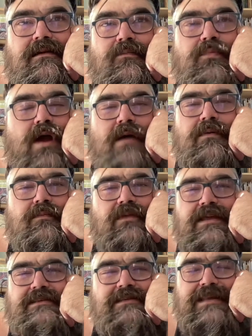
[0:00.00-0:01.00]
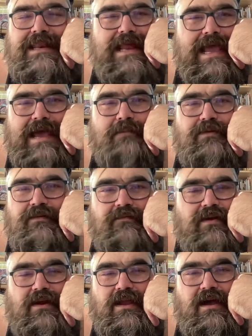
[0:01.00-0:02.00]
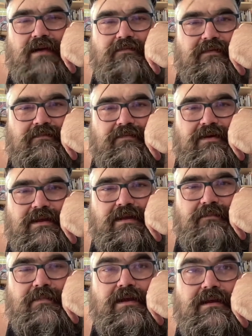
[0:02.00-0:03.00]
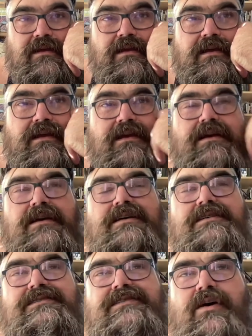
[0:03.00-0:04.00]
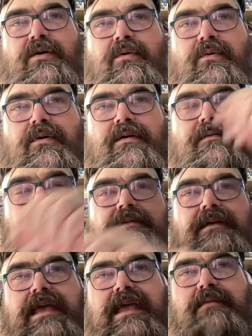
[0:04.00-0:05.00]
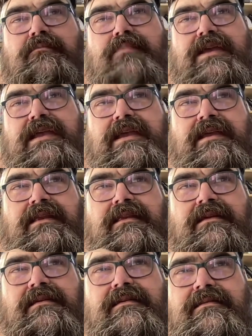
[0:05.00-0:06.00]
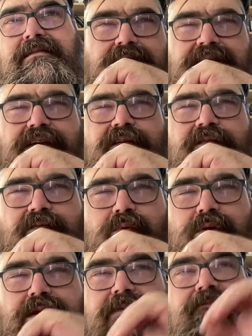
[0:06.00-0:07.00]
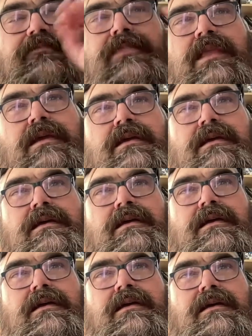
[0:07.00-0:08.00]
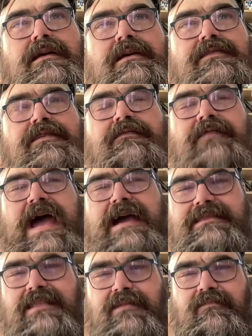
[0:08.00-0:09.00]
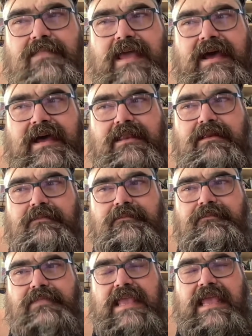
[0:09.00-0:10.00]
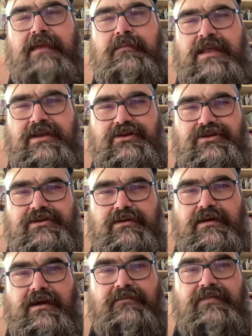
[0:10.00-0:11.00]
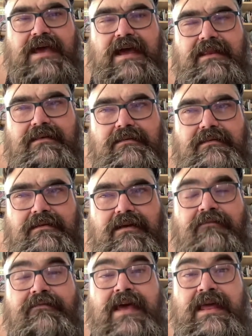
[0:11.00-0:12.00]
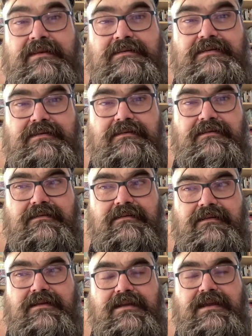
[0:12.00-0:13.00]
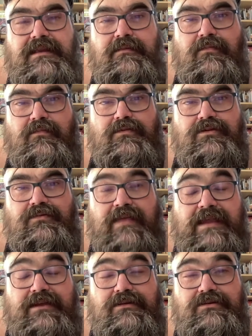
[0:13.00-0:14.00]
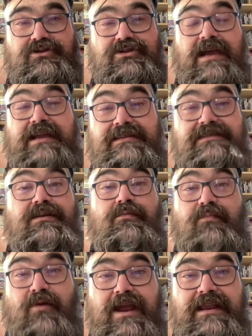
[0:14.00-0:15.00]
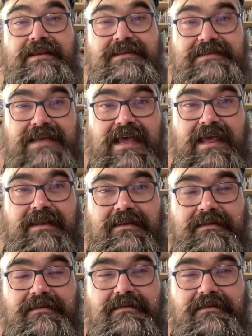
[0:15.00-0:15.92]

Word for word: probably didn't happen very often for him. So him being near 40, the fact that that image of that event can like shine so bright in his head,